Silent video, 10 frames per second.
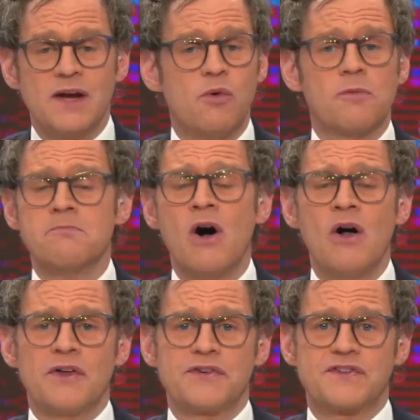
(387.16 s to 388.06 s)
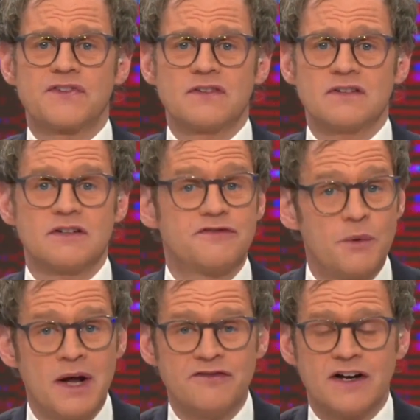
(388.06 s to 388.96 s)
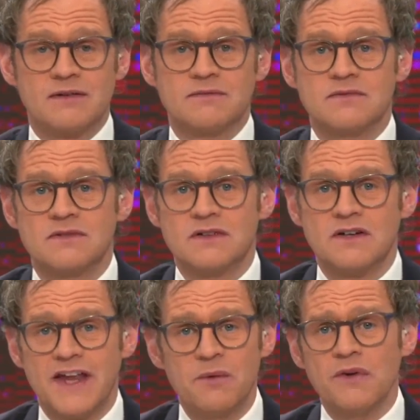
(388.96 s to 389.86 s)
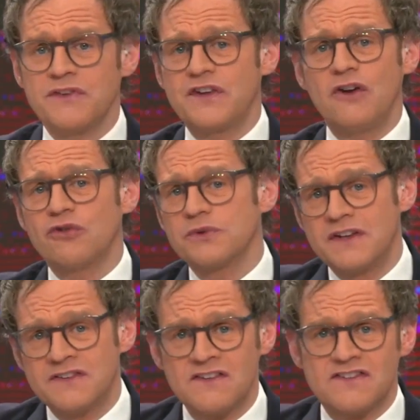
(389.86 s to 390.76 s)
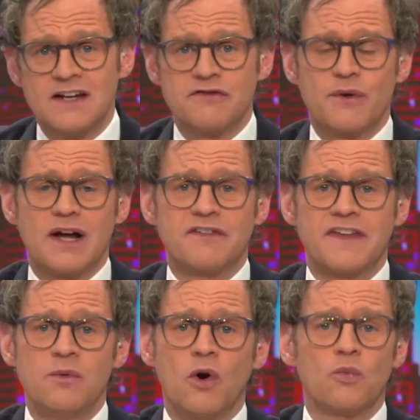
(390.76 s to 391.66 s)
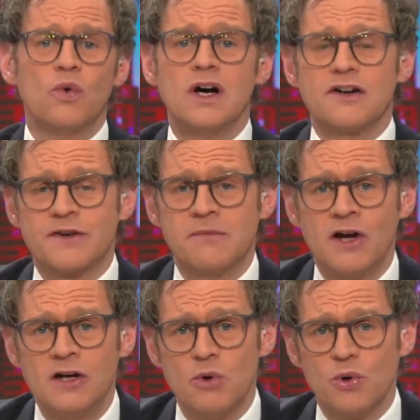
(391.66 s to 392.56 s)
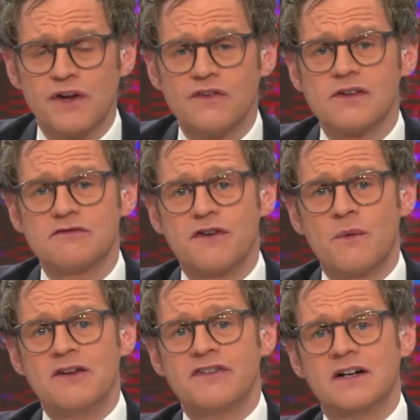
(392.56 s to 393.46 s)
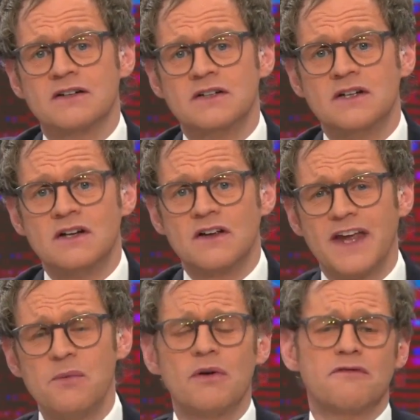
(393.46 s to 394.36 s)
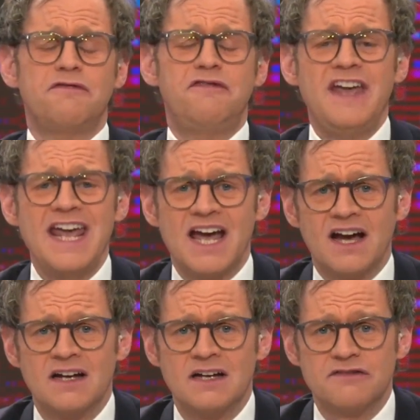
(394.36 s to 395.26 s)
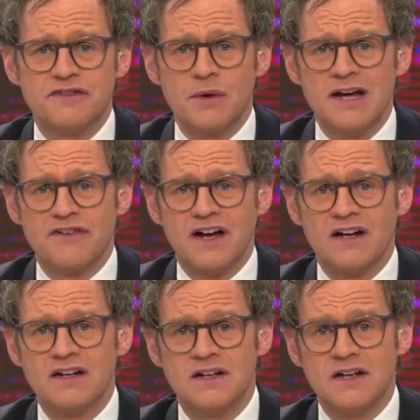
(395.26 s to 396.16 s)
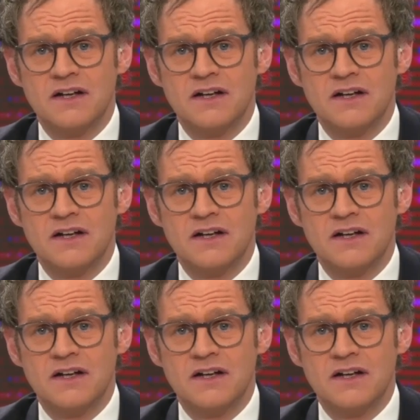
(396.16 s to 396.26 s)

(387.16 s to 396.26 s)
They want masks forever. They want social distancing forever. They want work from home orders forever. They want fear forever.